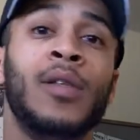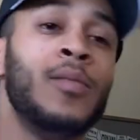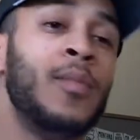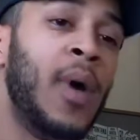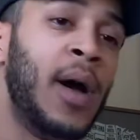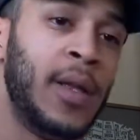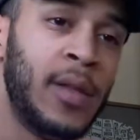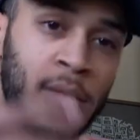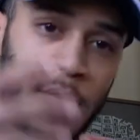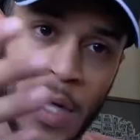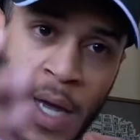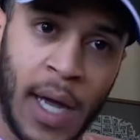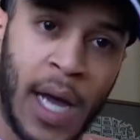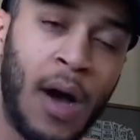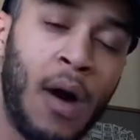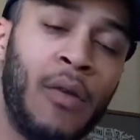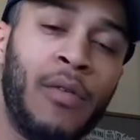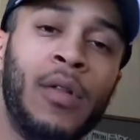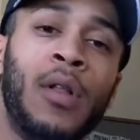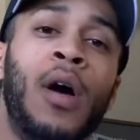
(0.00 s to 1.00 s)
Might take
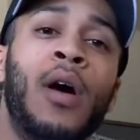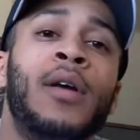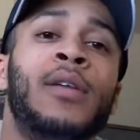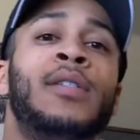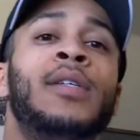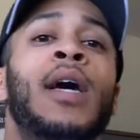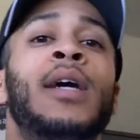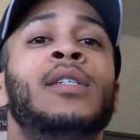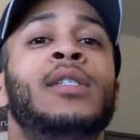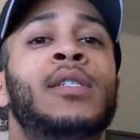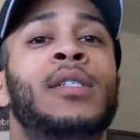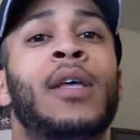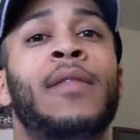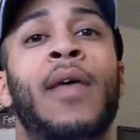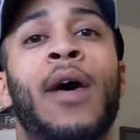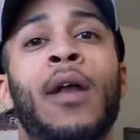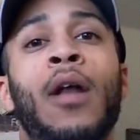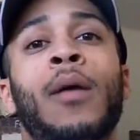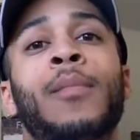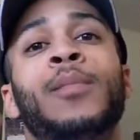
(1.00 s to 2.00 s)
however long it takes to set
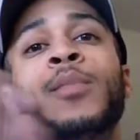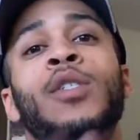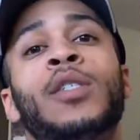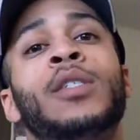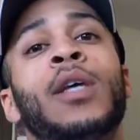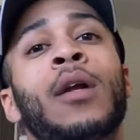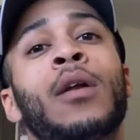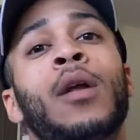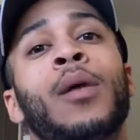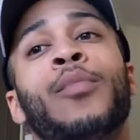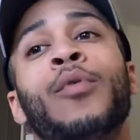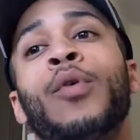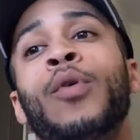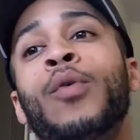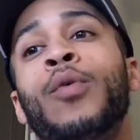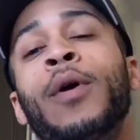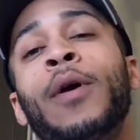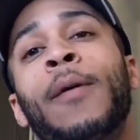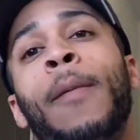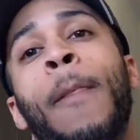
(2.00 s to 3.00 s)
that up. Just set it up real
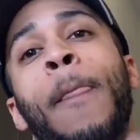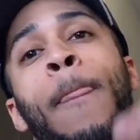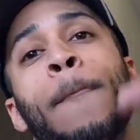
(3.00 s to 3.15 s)
quick.